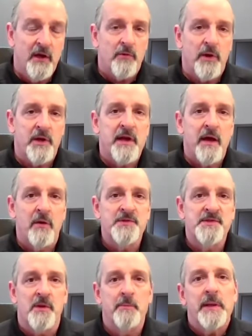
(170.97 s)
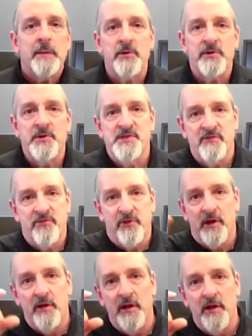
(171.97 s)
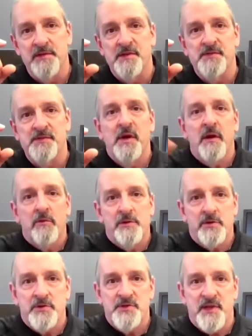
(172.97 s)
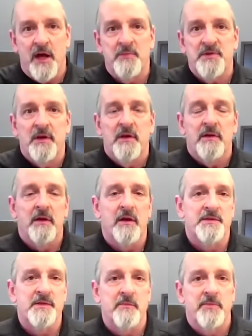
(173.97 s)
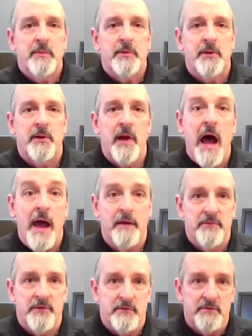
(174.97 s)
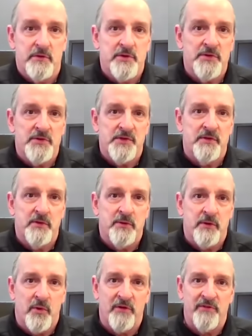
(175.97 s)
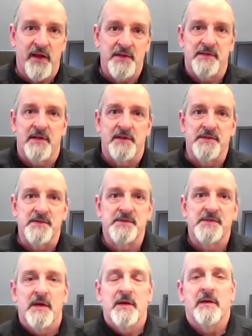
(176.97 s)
Right now, some people are using Fresnel lenses, which are stepped, and some people are not. They're using newer, more advanced lenses.